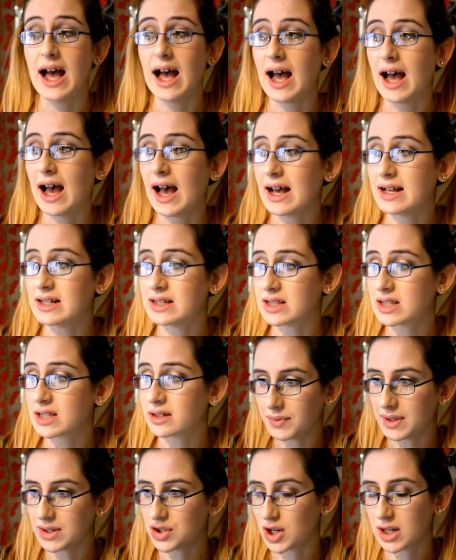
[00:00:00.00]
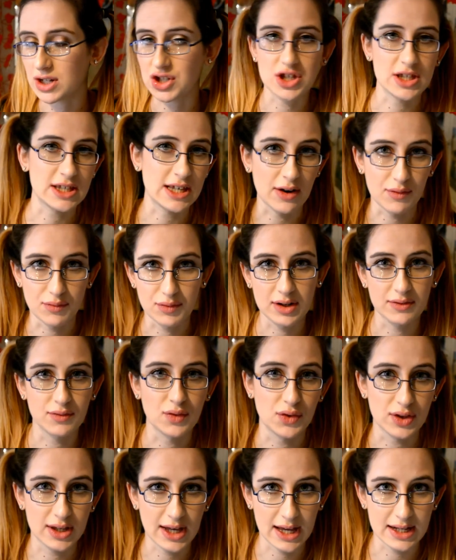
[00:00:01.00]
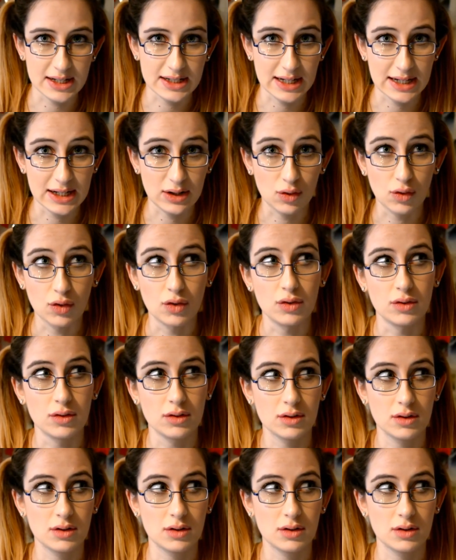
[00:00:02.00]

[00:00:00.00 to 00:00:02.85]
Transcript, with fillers: and they're trying to just get rid of all the candy or